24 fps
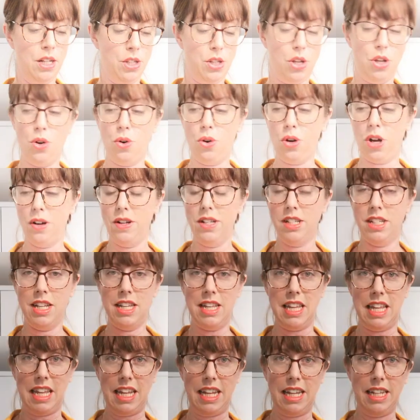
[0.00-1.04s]
So you're going to
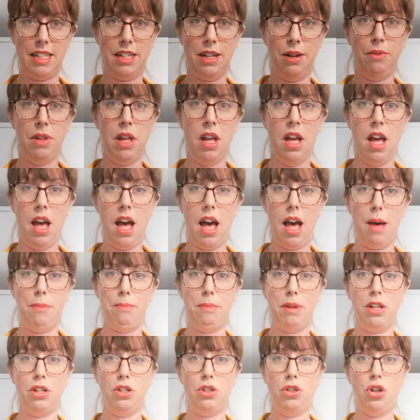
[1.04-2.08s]
need
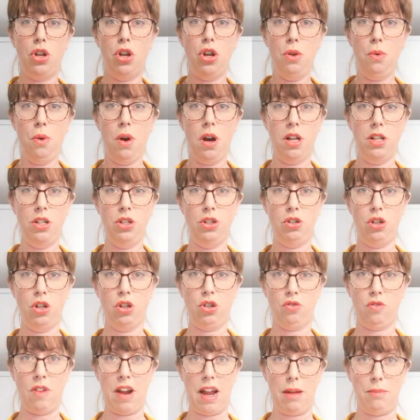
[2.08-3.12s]

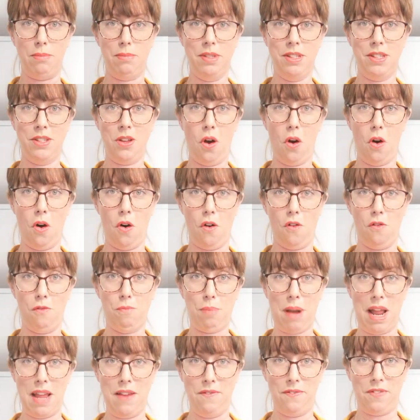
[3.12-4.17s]
200 grams
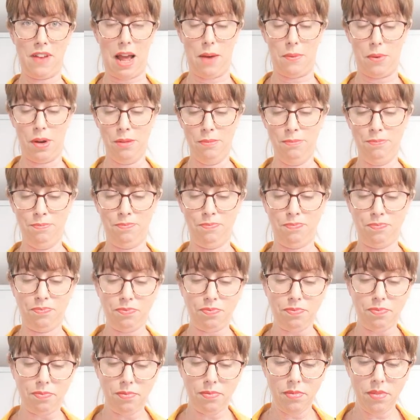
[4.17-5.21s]
of plain flour.
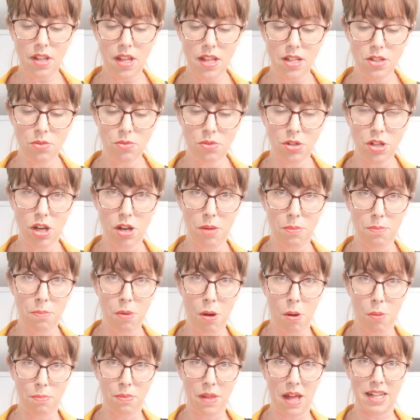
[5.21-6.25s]
So I'm just going to
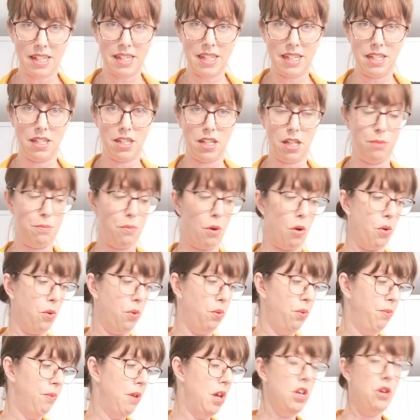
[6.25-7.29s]
pop that into the
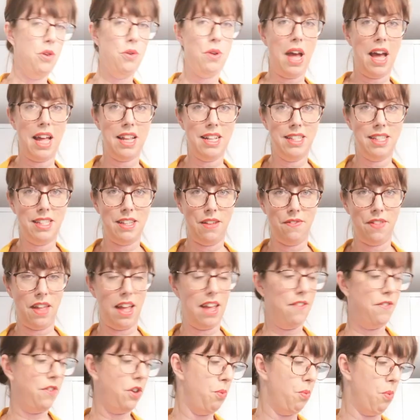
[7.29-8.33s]
bowl. You can sieve
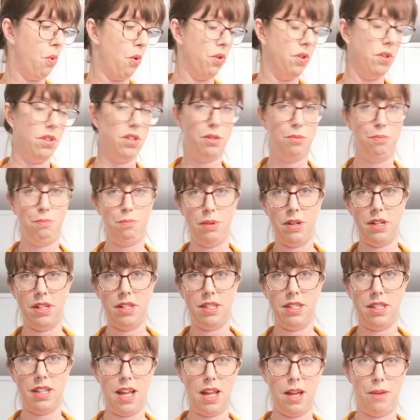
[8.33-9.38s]
that if you want,
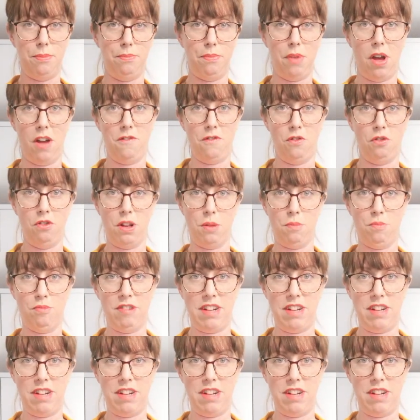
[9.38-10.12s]
but I've already